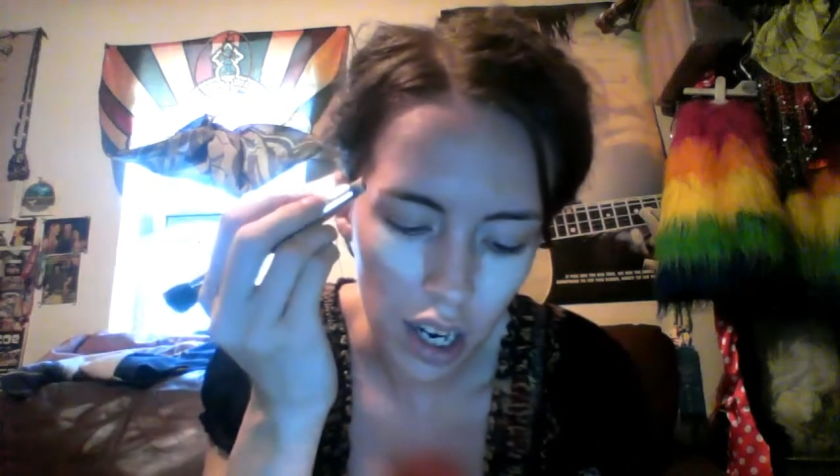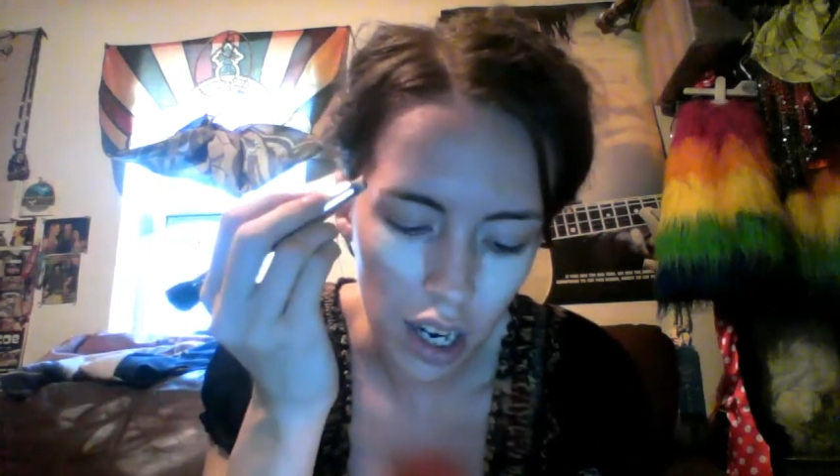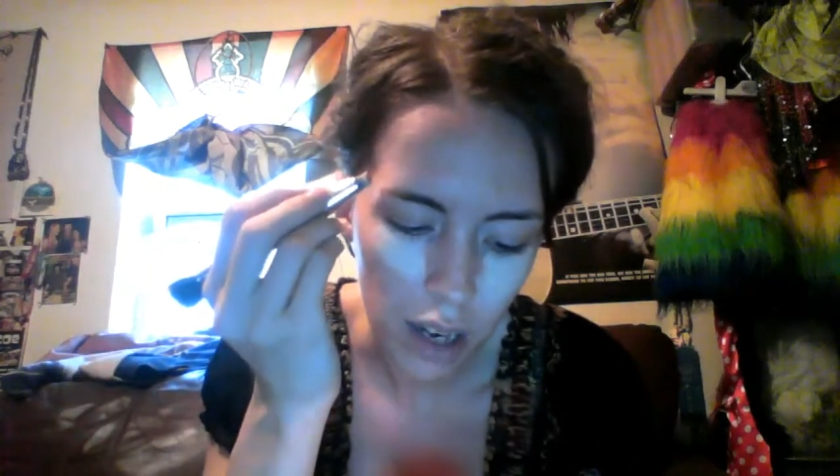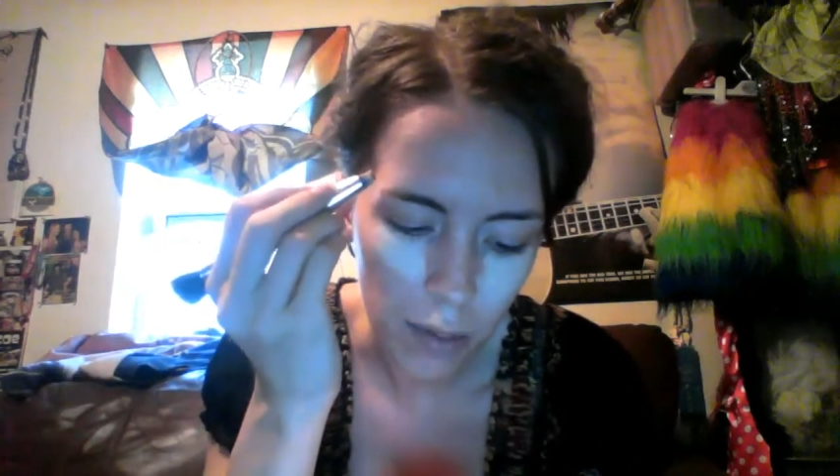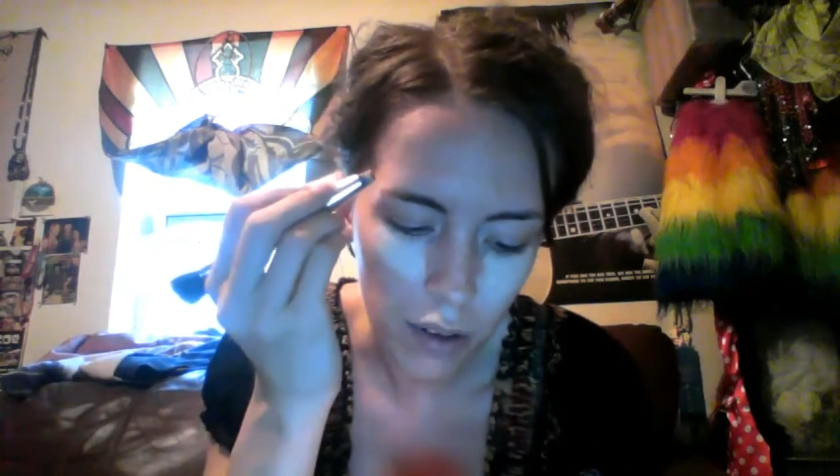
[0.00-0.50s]

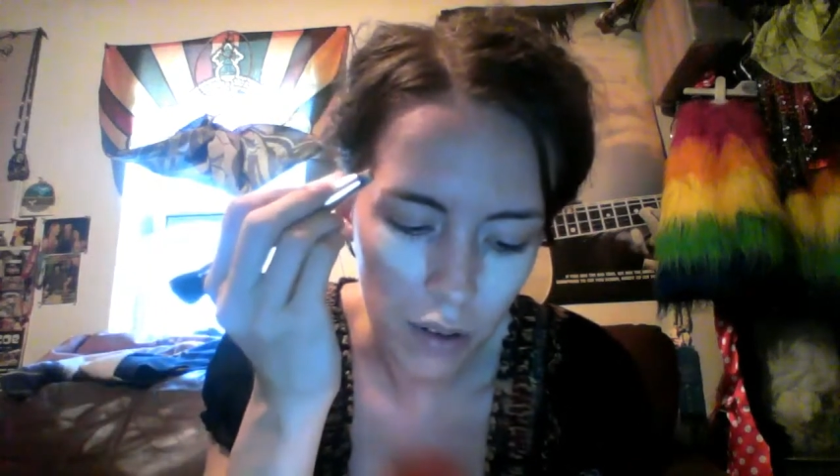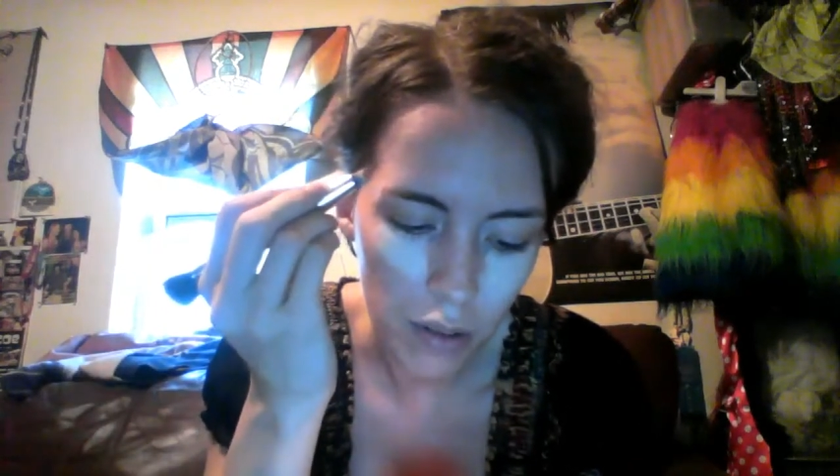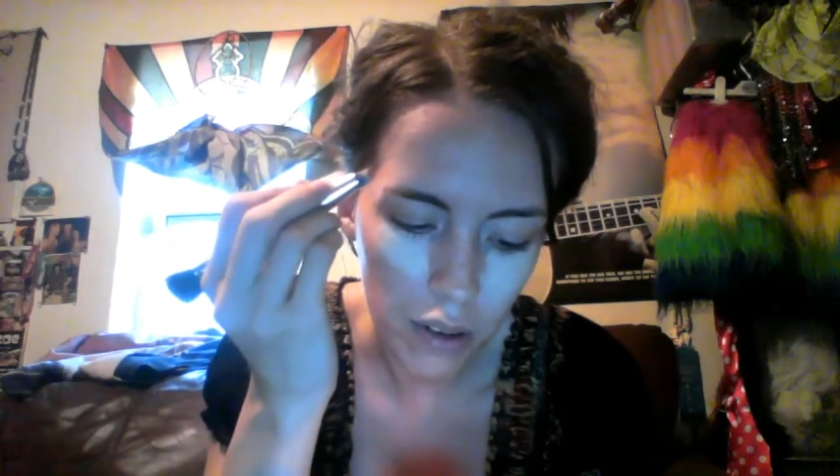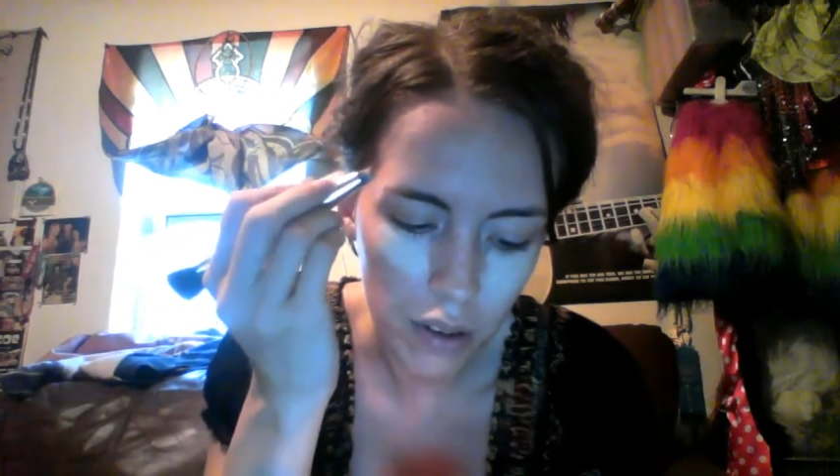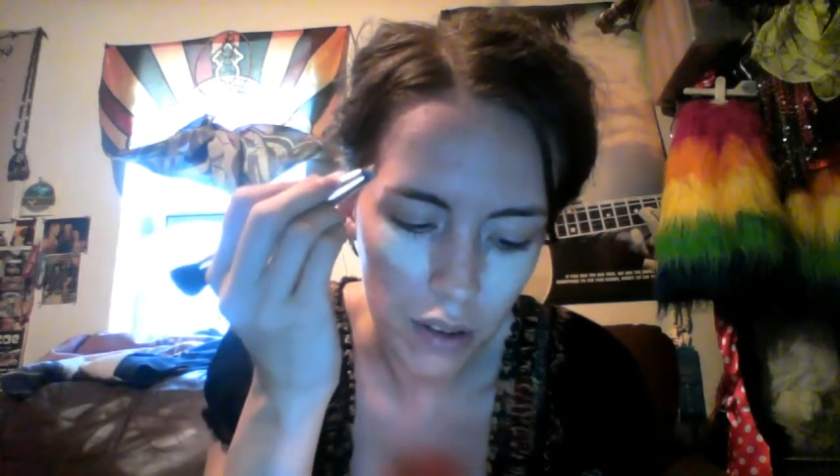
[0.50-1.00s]
I'm
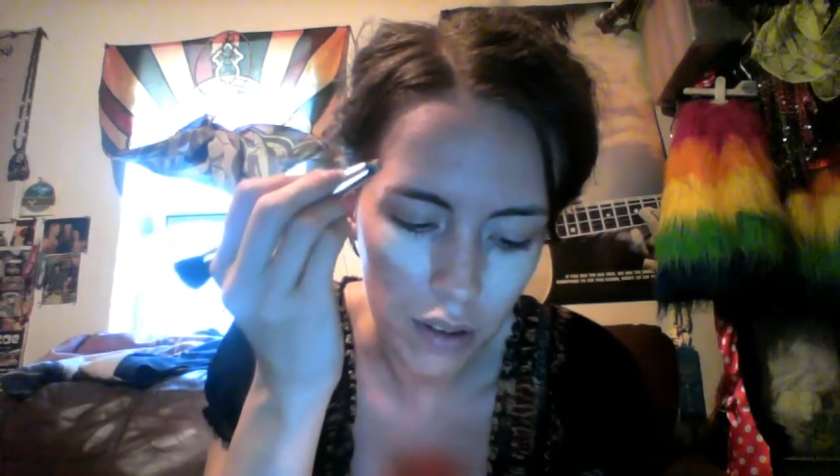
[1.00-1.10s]
going